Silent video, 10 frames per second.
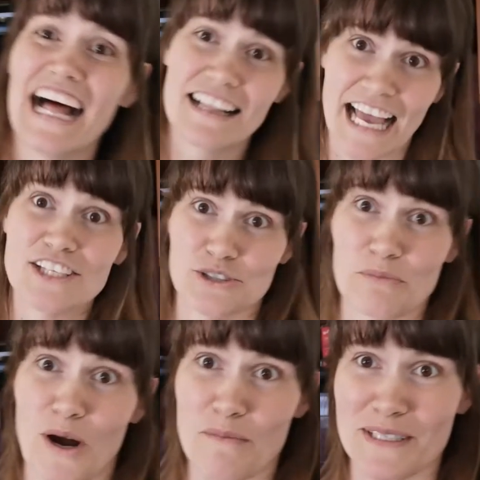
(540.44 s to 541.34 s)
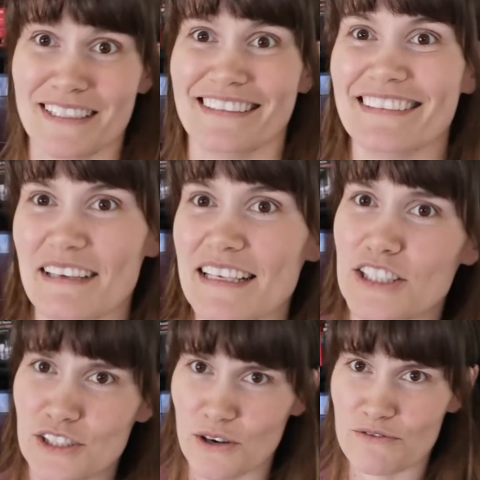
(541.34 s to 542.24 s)
I'll catch you, I promise.
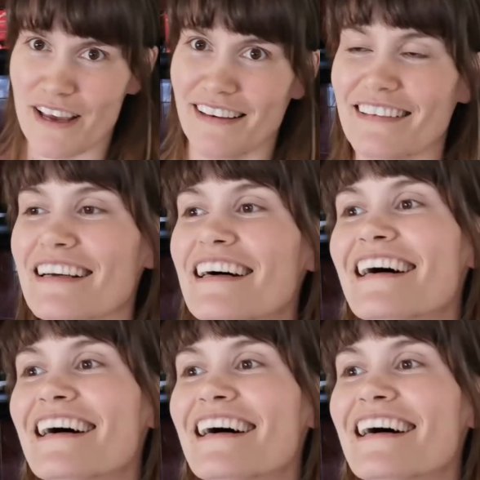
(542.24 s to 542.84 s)
Just don't faint.